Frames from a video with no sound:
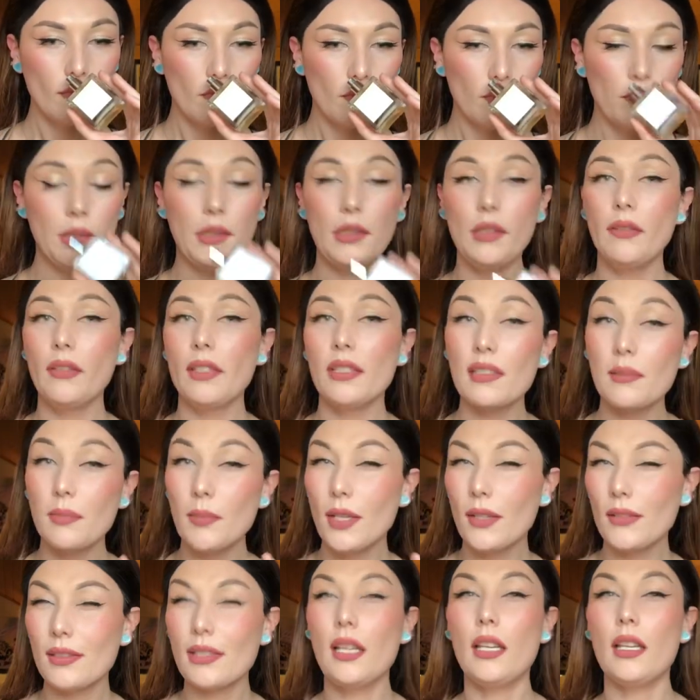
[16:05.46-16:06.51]
but if it
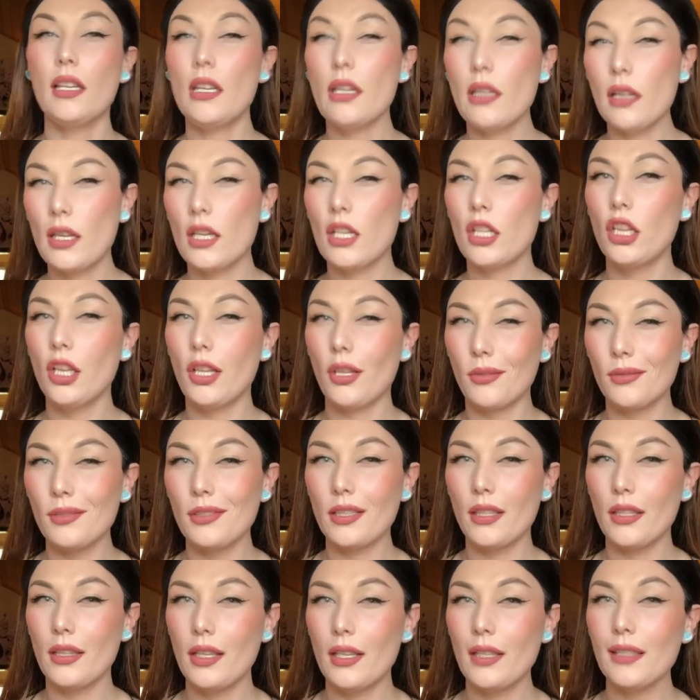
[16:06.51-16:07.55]
smells anything close to
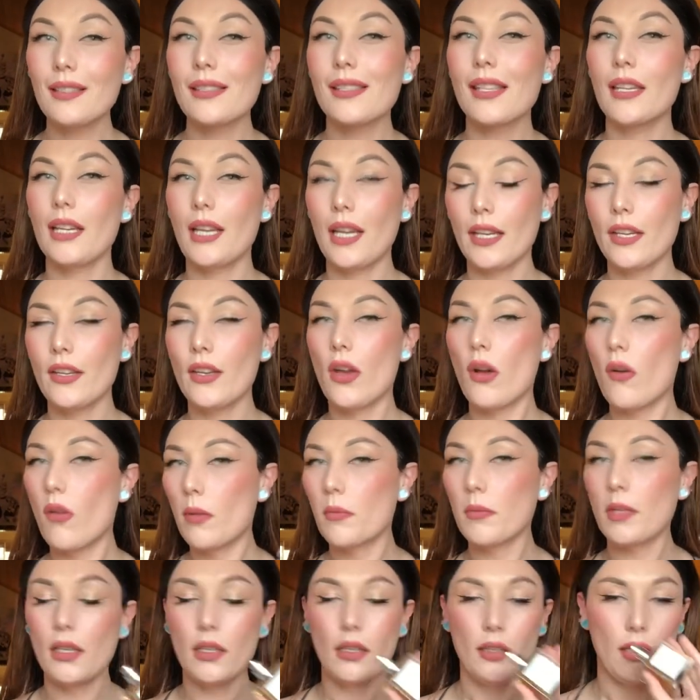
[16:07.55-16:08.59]
this, then I know I'm
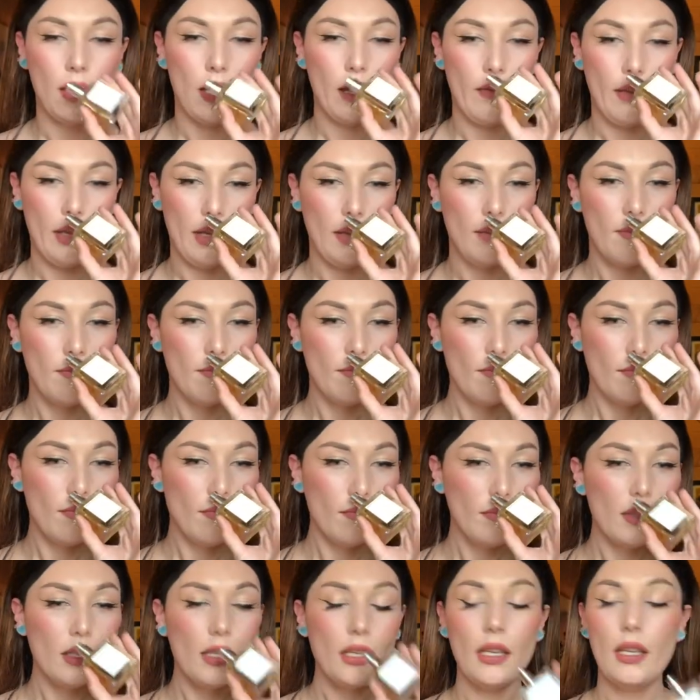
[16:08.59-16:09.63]
gonna love it.
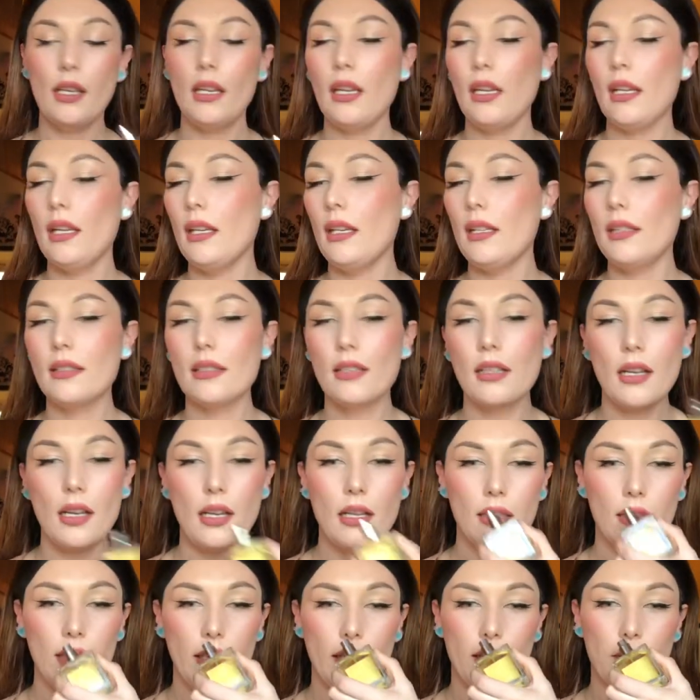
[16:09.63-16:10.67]
It's
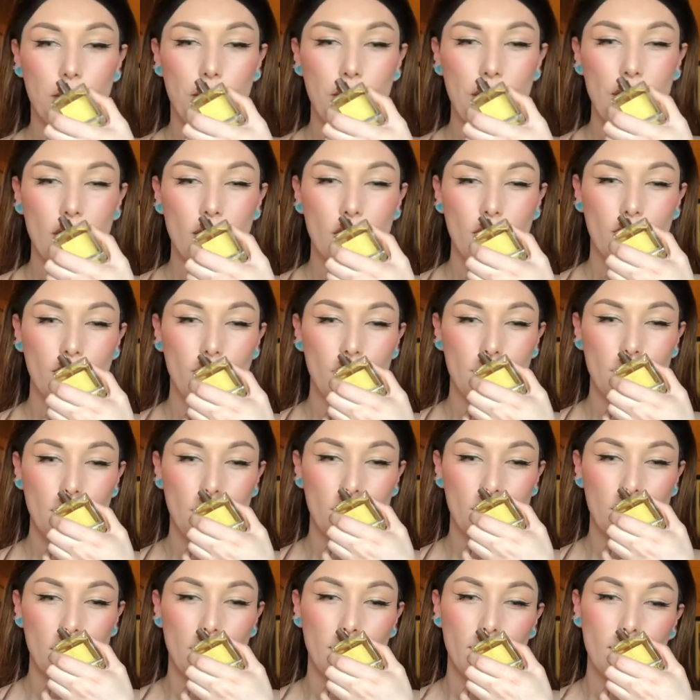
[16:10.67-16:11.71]
got like beautiful
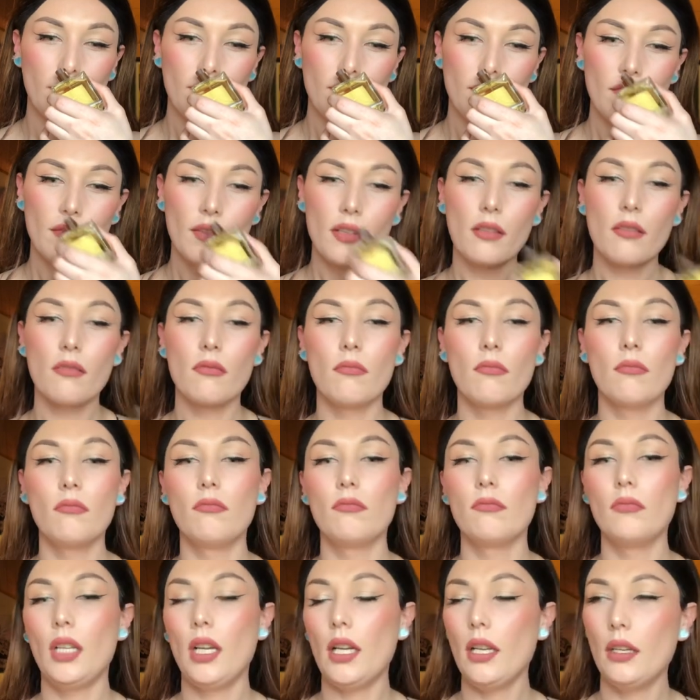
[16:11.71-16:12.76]
notes of,
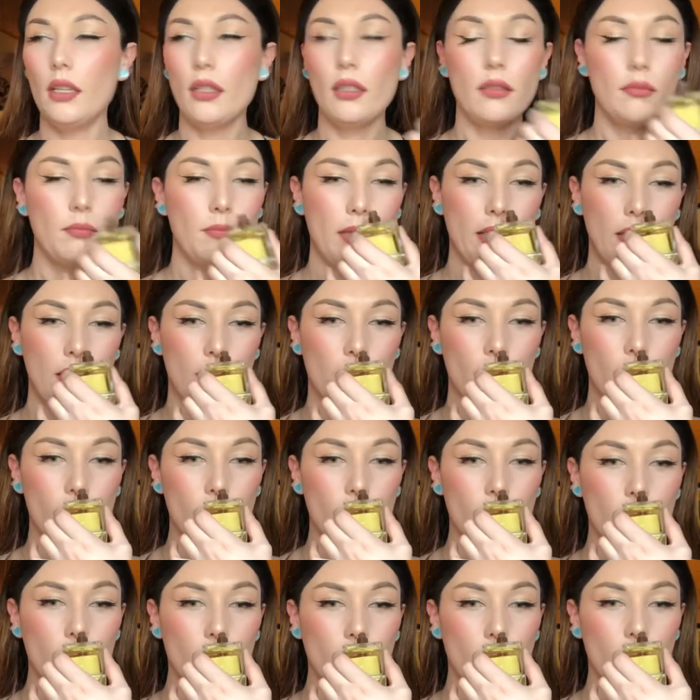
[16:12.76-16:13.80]
oh my gosh,
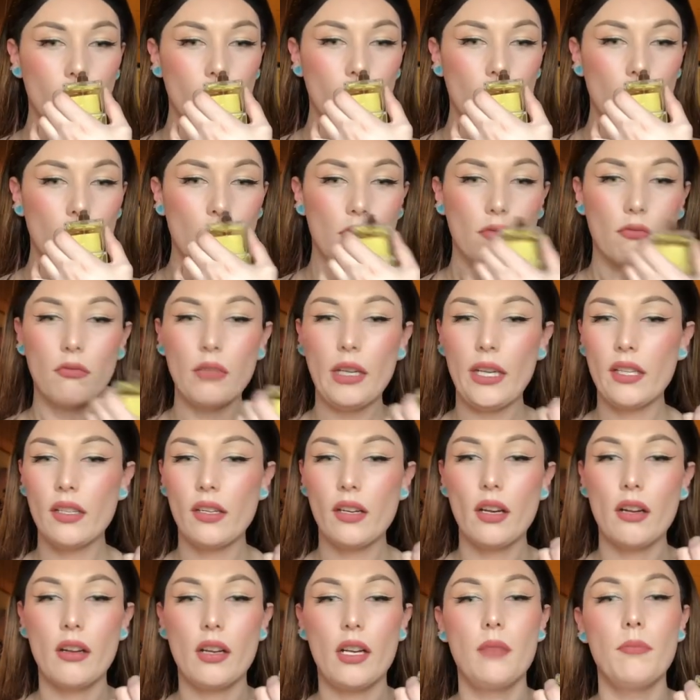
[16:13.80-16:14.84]
red
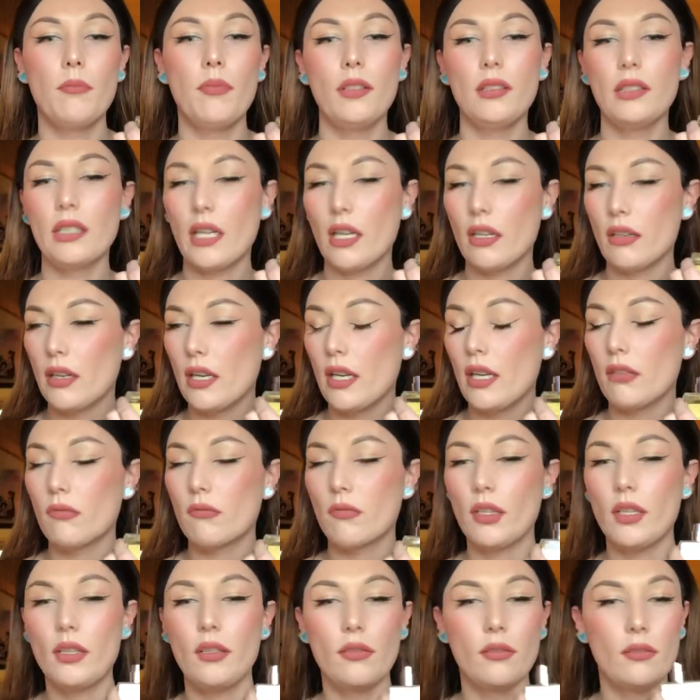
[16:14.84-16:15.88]
currant, Bulgarian
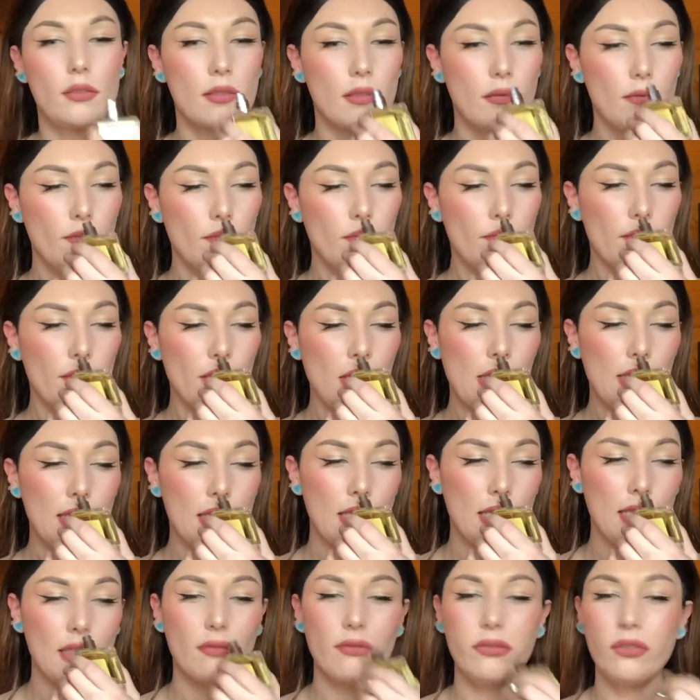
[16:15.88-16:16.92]
rose. It's
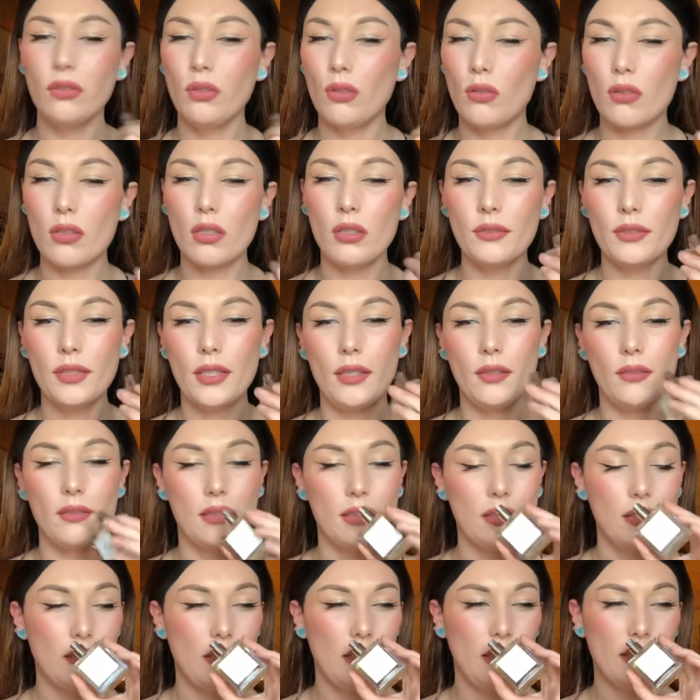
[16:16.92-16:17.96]
got floral notes.
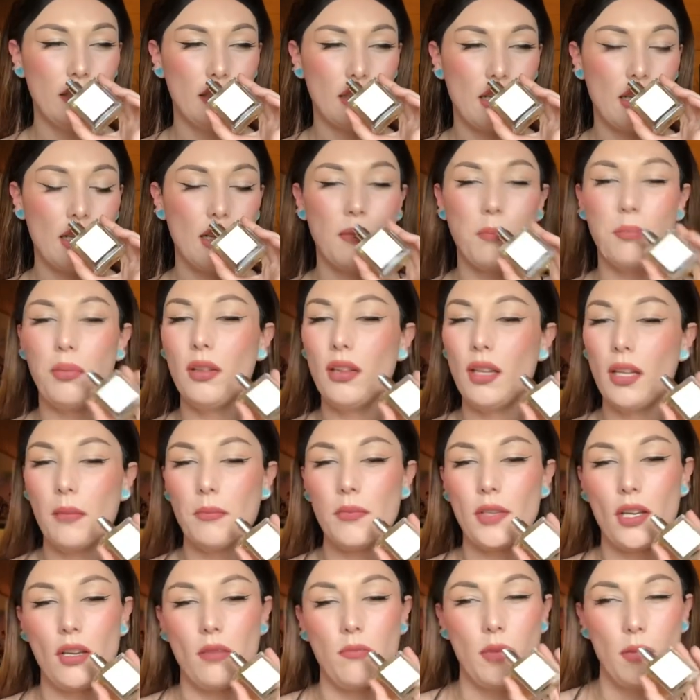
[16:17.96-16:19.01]
It's got a plum
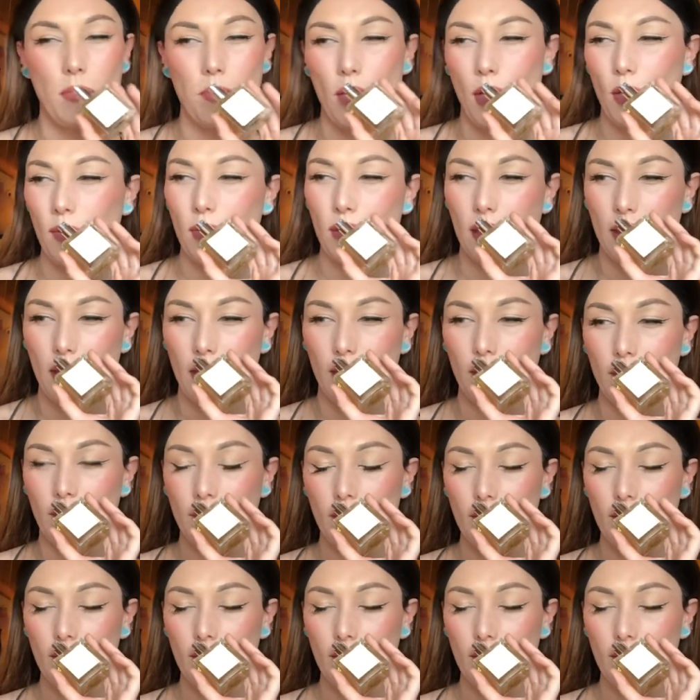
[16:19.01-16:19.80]
note, mimosa,